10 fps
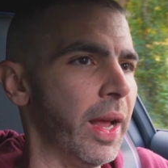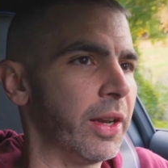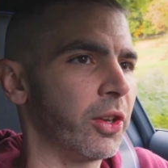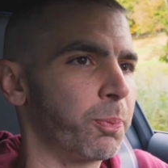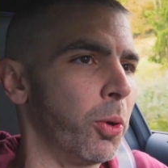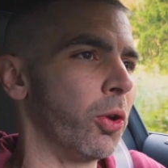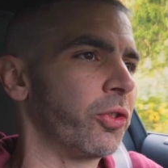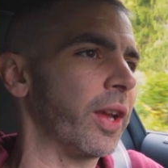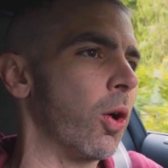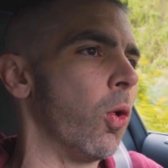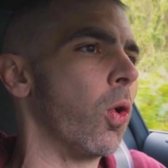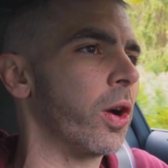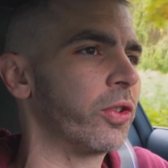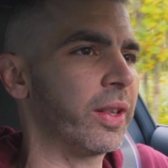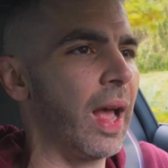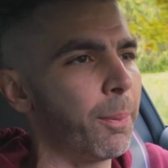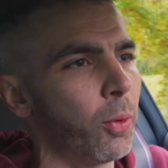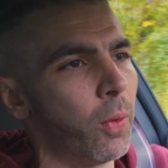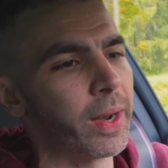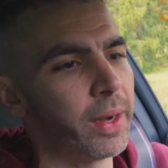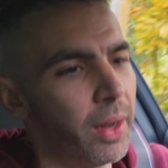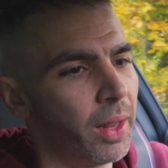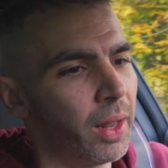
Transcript: it just pulls like a horse at that point.